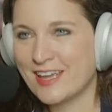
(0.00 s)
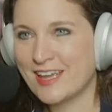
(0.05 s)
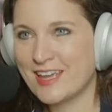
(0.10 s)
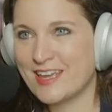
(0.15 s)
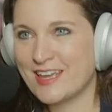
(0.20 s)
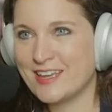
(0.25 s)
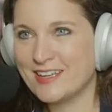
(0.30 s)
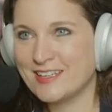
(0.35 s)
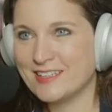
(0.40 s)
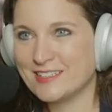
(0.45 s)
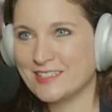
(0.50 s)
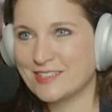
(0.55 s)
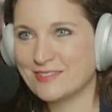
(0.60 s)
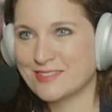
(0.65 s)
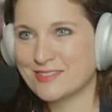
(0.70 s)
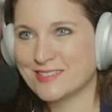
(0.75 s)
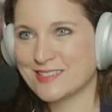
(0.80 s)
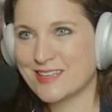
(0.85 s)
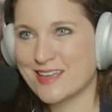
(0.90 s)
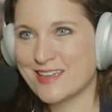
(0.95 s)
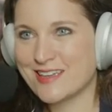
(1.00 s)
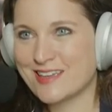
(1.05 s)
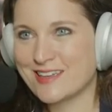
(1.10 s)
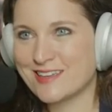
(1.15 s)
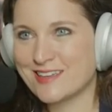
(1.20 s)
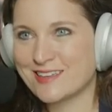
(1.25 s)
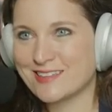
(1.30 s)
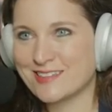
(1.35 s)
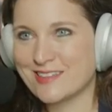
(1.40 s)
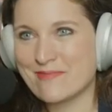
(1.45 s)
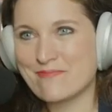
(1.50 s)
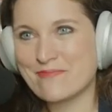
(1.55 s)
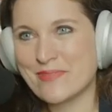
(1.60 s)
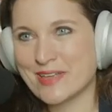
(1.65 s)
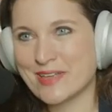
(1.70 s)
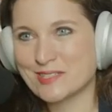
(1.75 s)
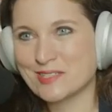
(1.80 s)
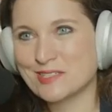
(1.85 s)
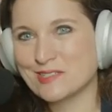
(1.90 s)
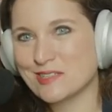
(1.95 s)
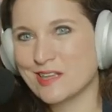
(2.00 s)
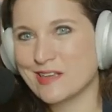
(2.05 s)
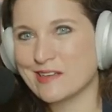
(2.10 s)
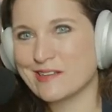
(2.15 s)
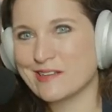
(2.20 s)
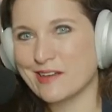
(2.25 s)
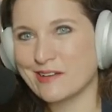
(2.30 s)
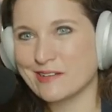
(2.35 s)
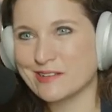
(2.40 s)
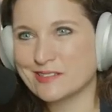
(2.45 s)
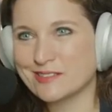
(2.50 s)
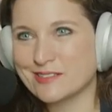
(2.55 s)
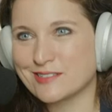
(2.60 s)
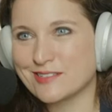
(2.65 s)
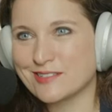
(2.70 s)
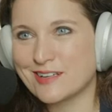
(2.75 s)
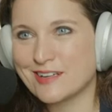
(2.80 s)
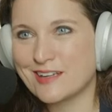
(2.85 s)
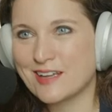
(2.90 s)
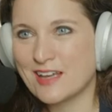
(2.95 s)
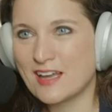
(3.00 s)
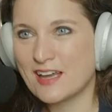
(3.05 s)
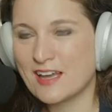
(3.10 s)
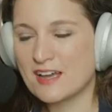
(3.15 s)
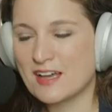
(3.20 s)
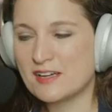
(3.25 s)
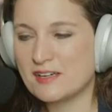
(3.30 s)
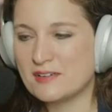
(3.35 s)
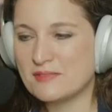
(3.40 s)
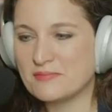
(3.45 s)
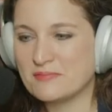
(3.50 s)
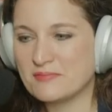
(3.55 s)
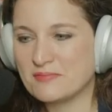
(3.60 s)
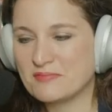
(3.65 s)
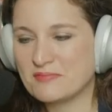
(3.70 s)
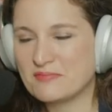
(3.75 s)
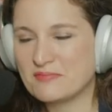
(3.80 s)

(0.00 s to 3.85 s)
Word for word: and he was like the best like character um,